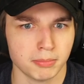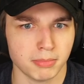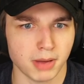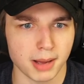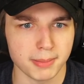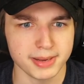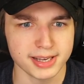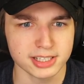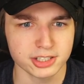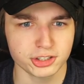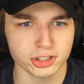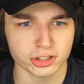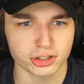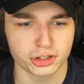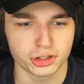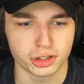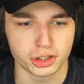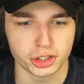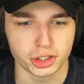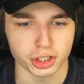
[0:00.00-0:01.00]
My man's
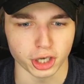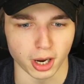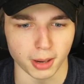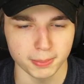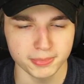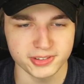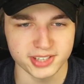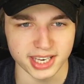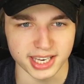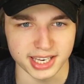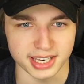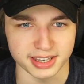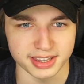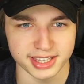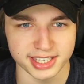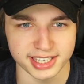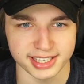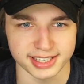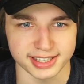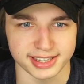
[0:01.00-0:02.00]
just jumped in
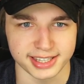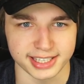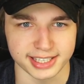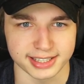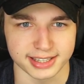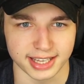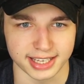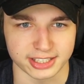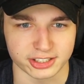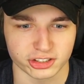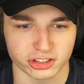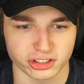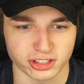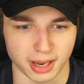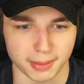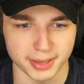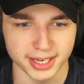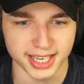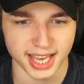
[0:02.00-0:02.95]
the, the like, stomach